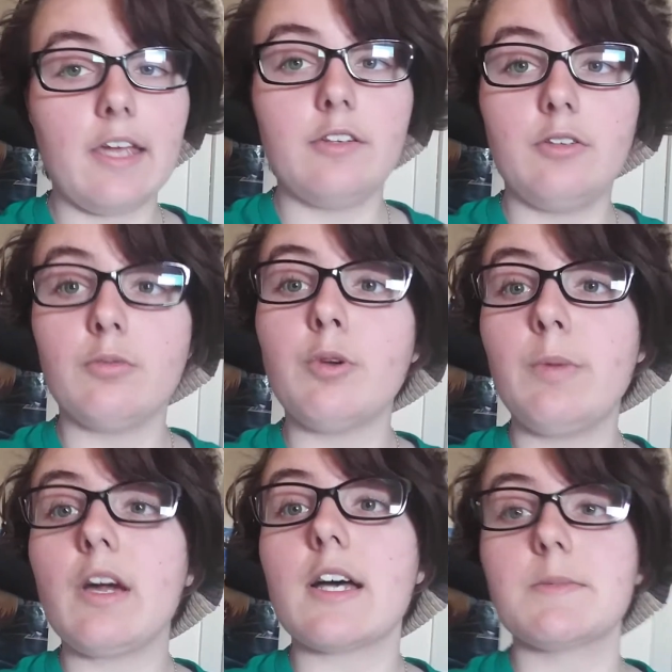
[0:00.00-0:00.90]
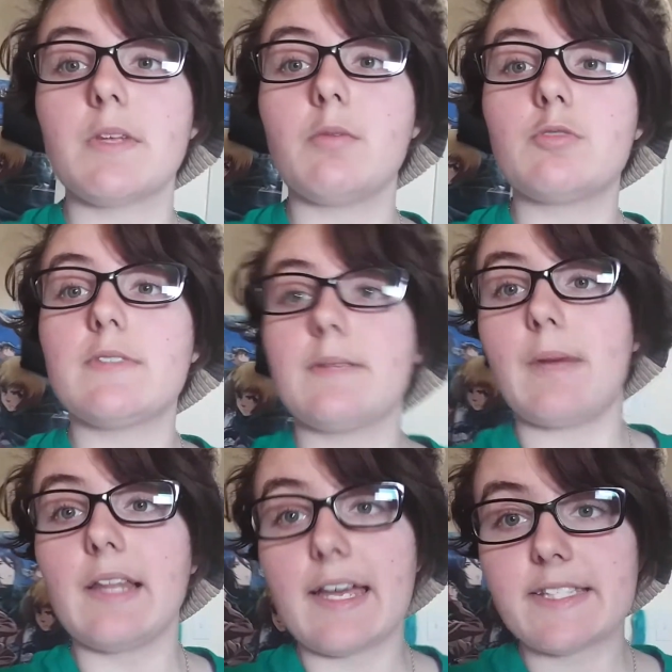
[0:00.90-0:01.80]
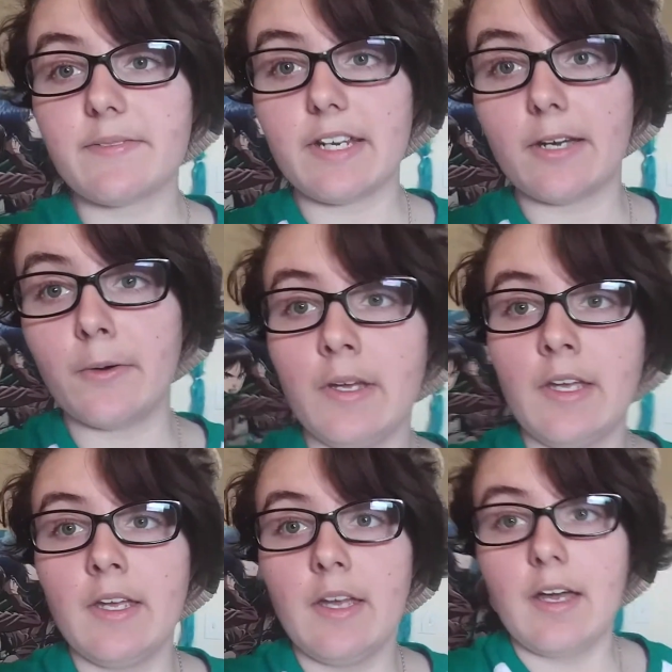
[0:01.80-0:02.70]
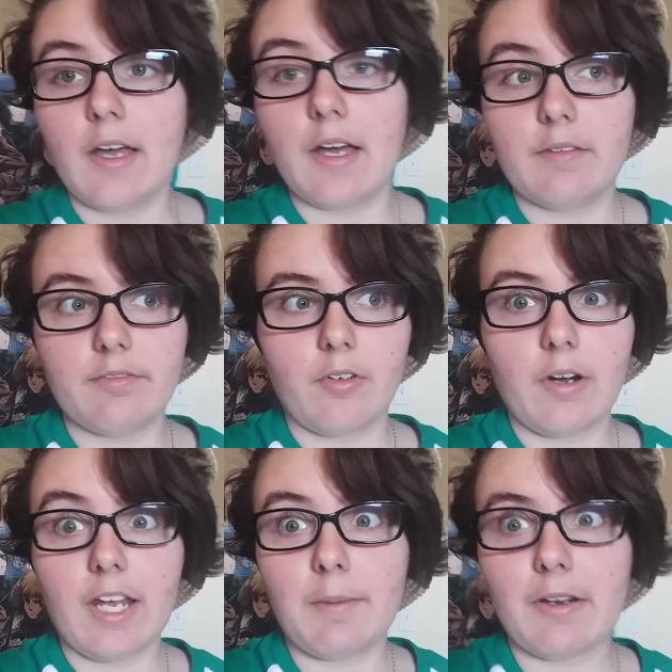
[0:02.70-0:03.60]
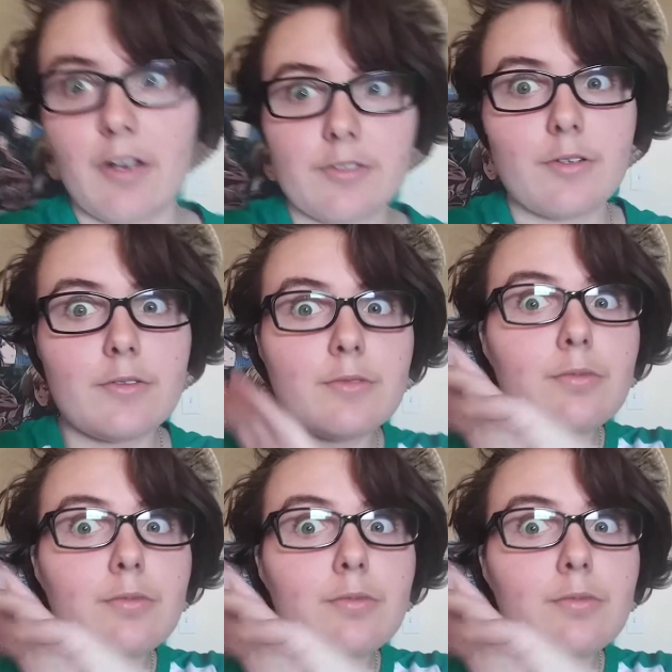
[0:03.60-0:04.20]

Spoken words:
a new Ruby cosplay, which was in my last video for Anime Crossroads.